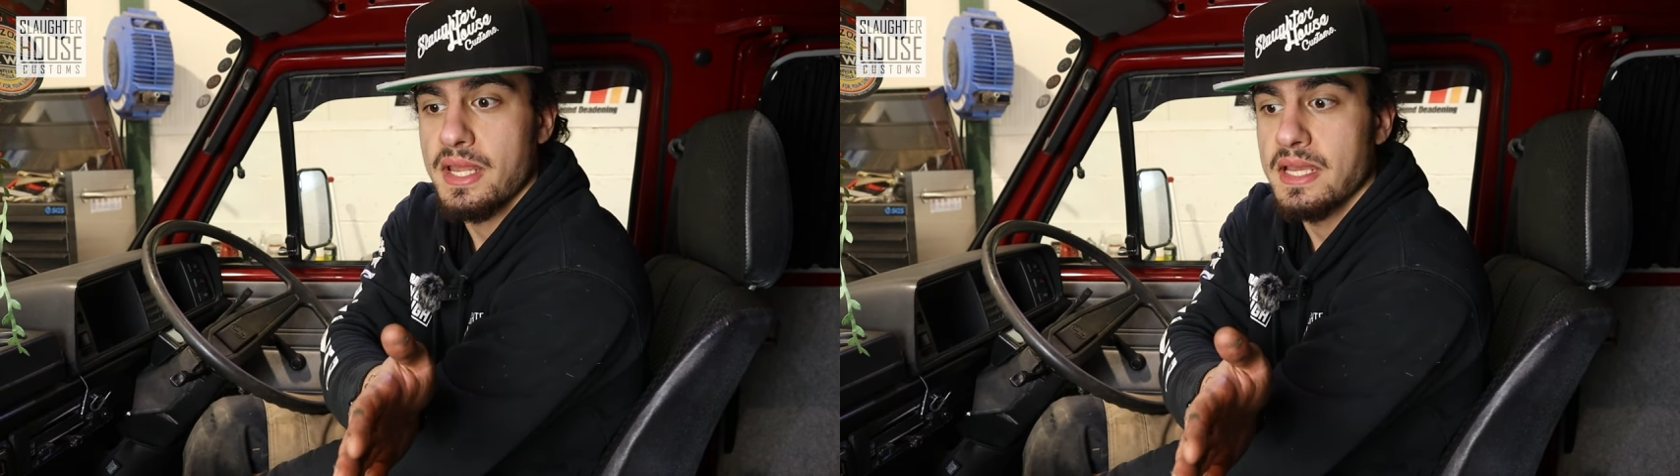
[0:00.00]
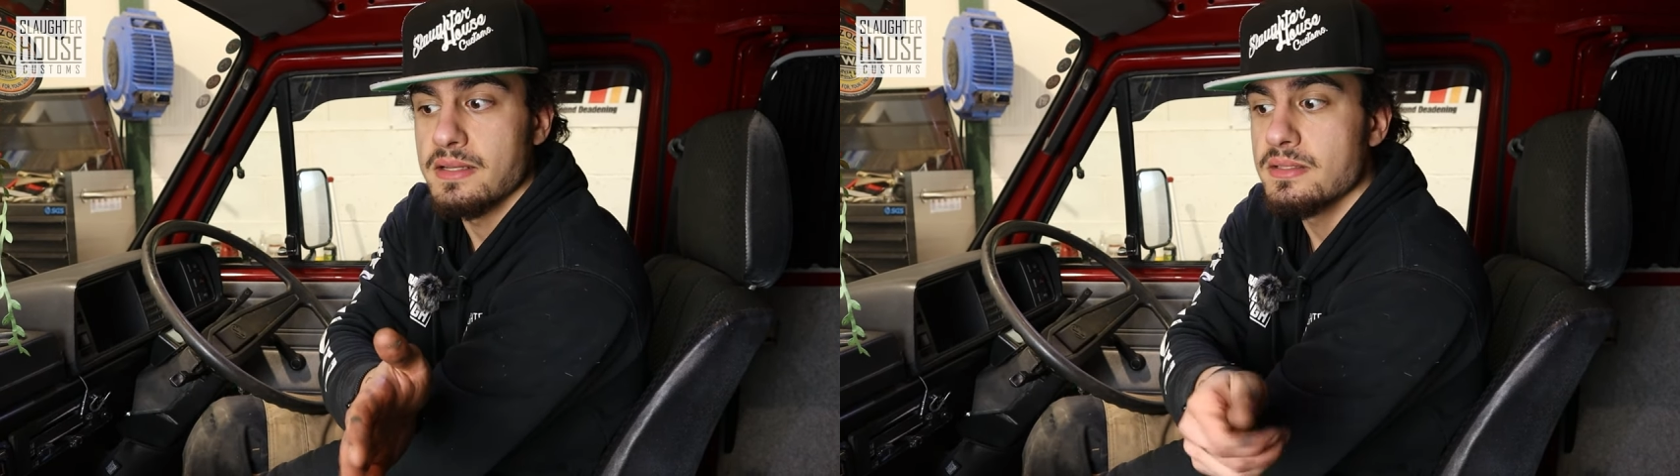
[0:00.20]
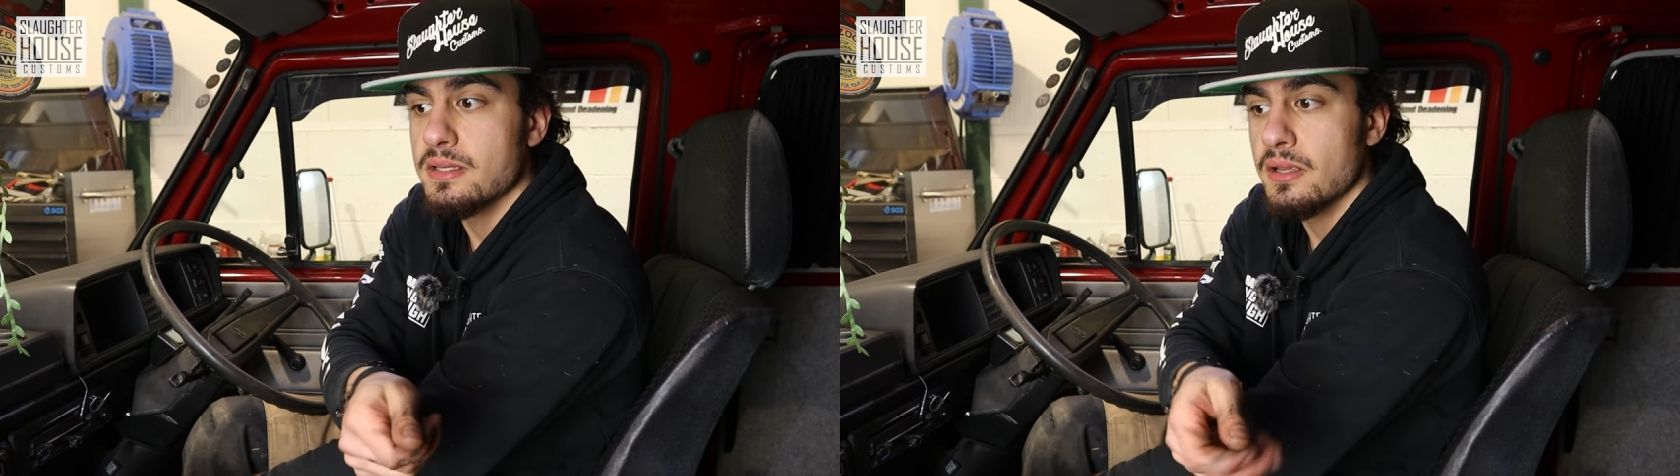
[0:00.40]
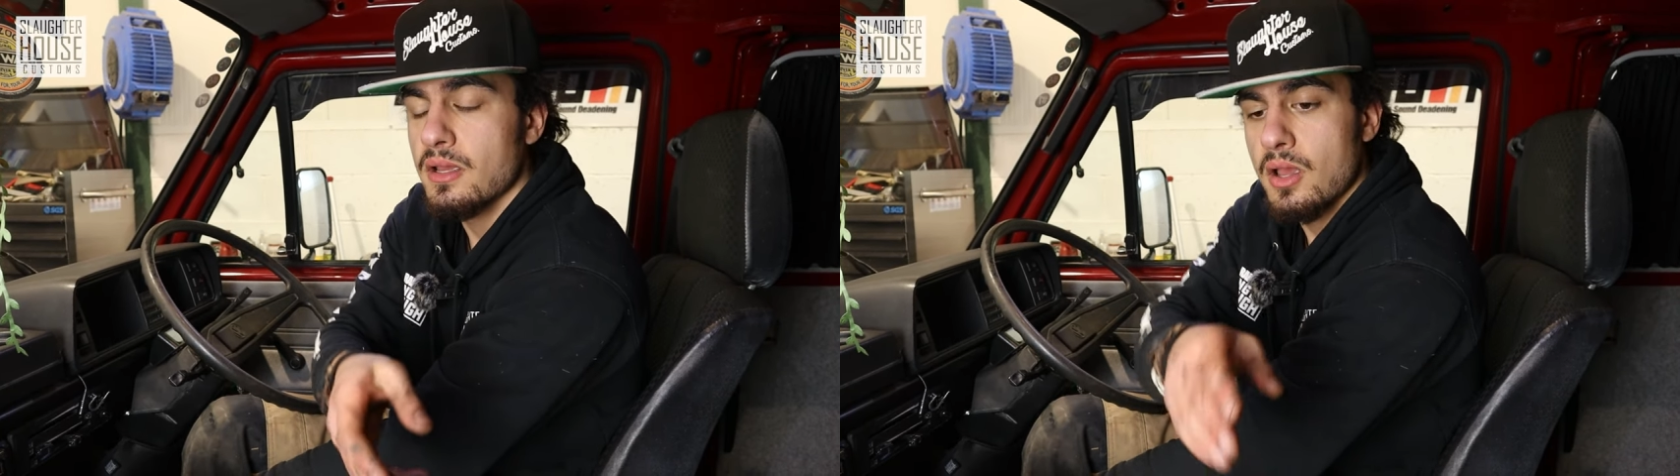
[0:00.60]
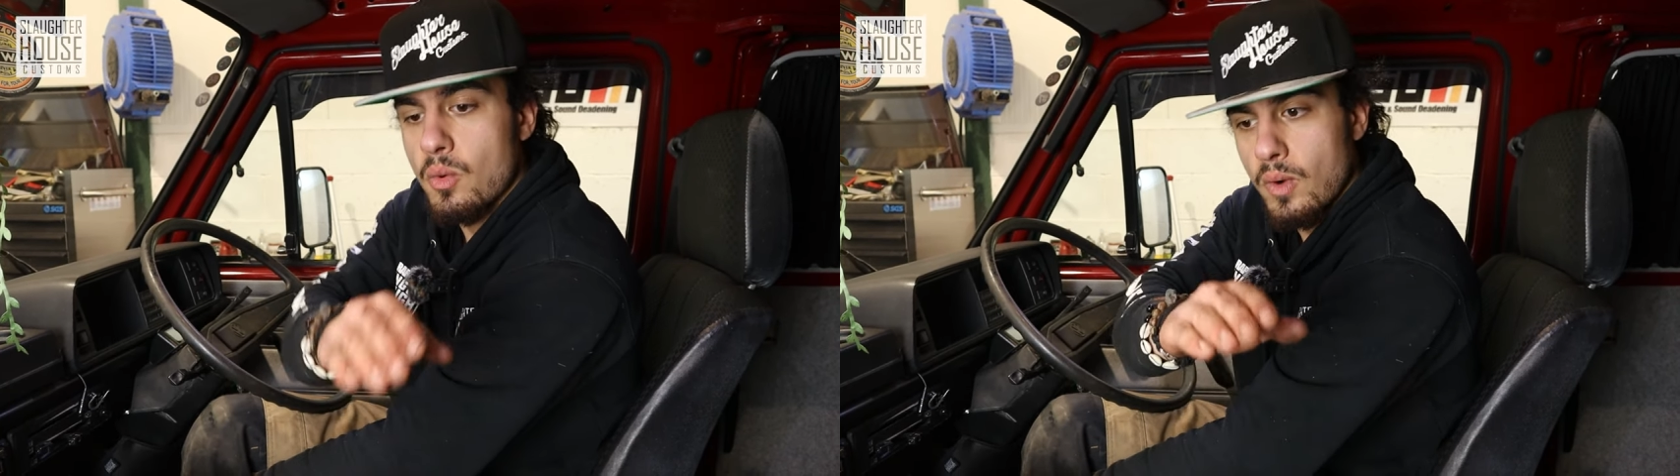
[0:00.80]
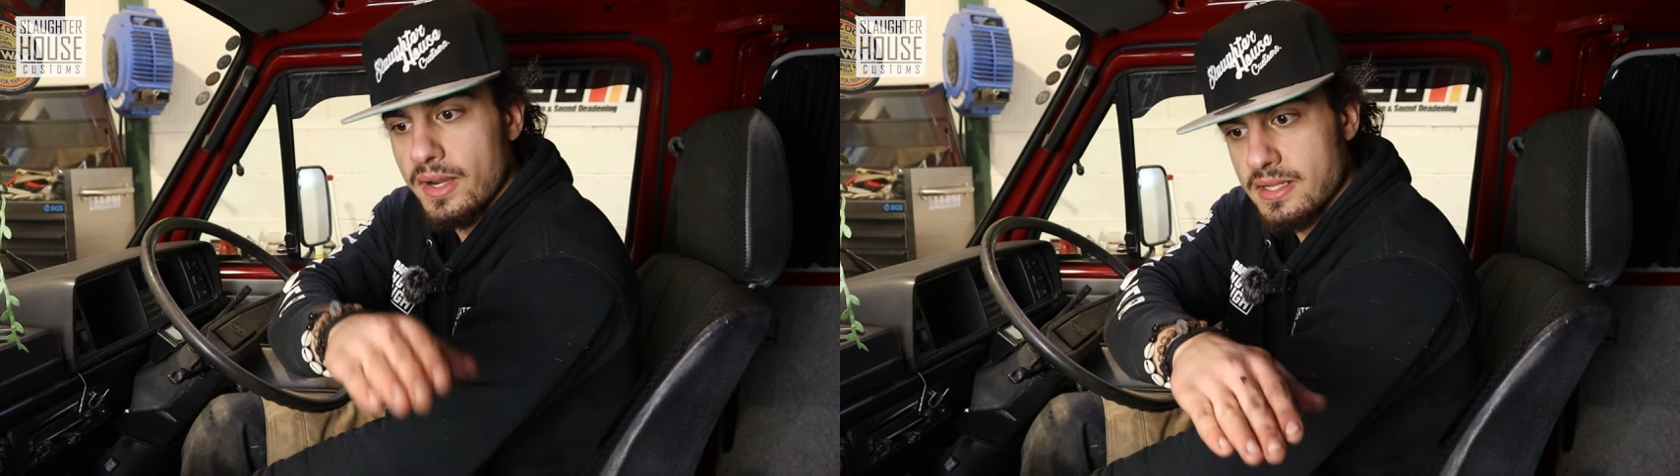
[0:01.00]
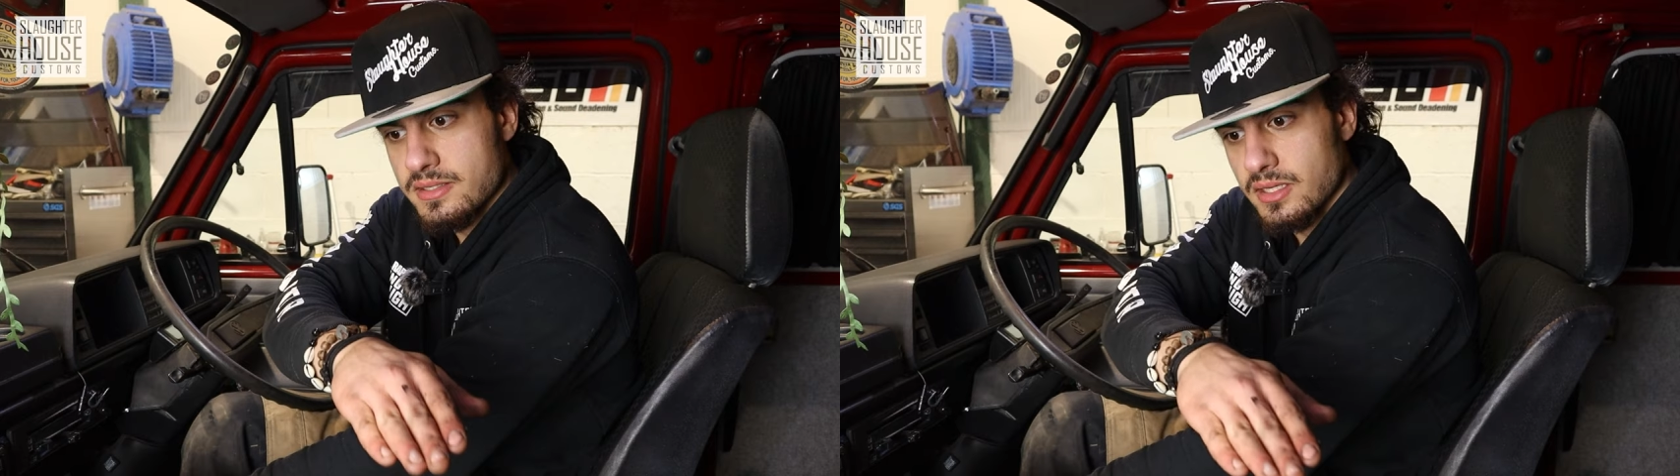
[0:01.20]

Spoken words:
end's